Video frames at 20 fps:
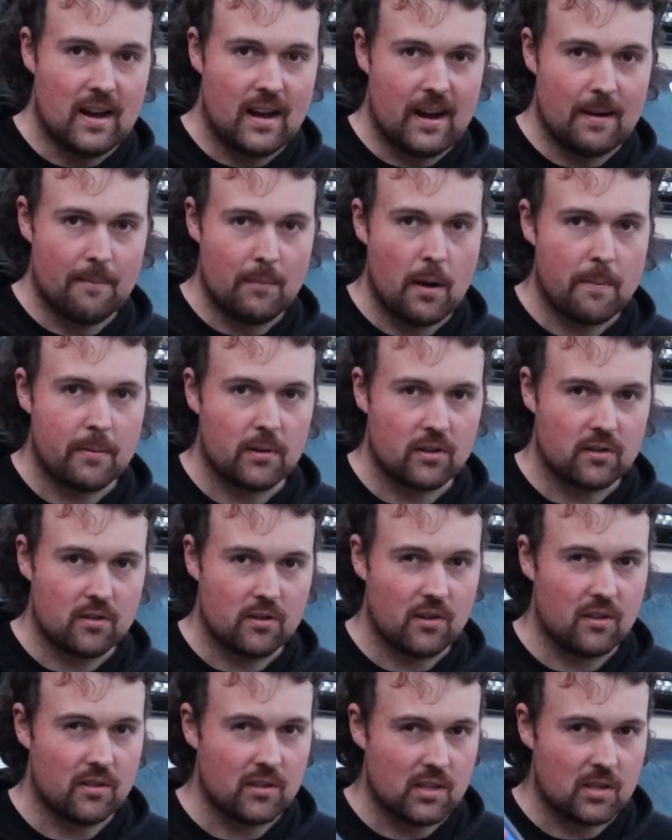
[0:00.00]
I'm hoping not
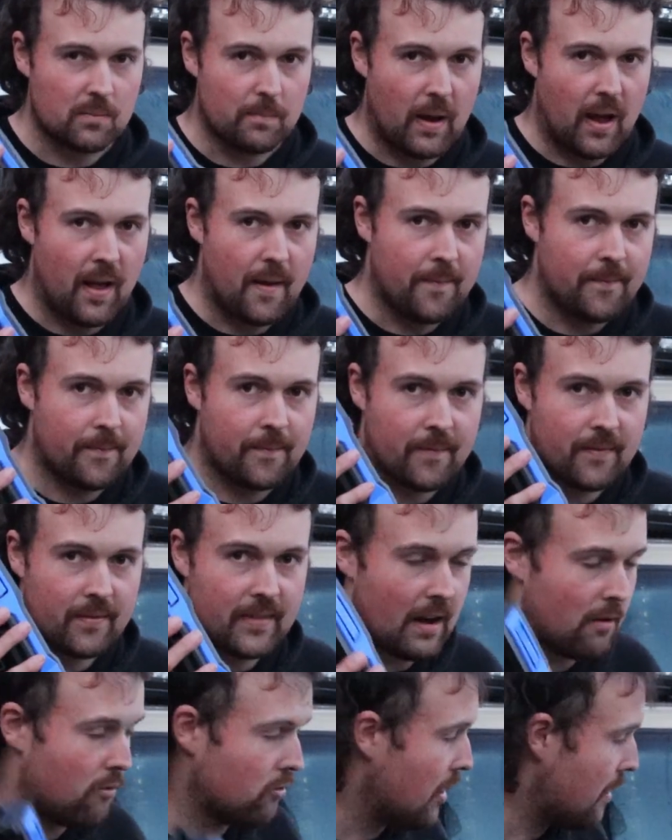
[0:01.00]
to use this, but
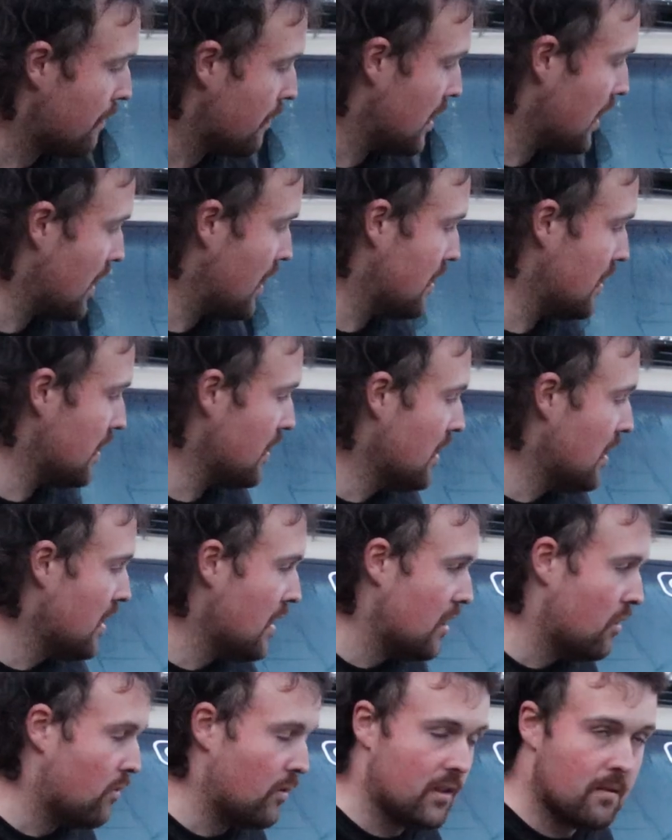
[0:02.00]
that will come in handy
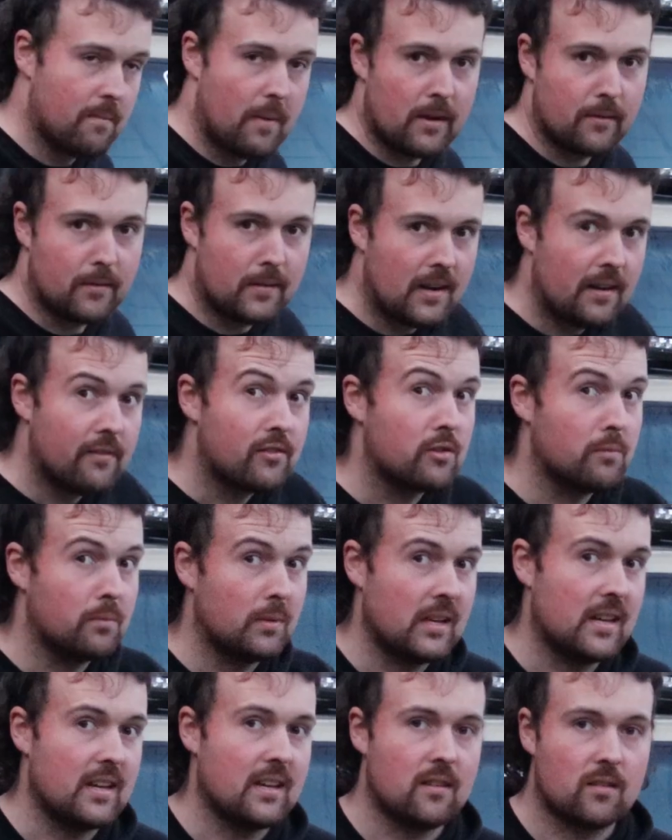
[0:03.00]
when the battery
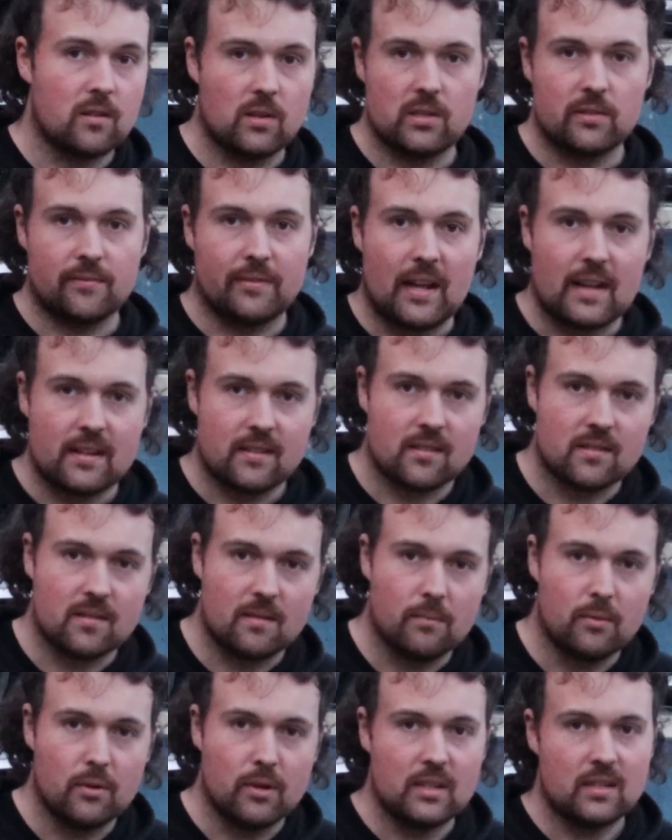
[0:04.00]
inevitably goes flat at
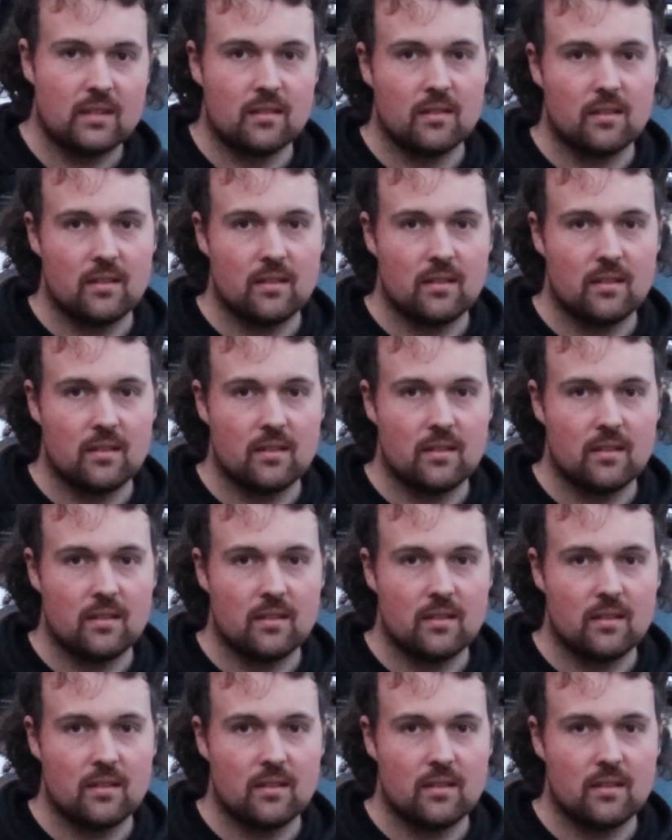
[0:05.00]
some point.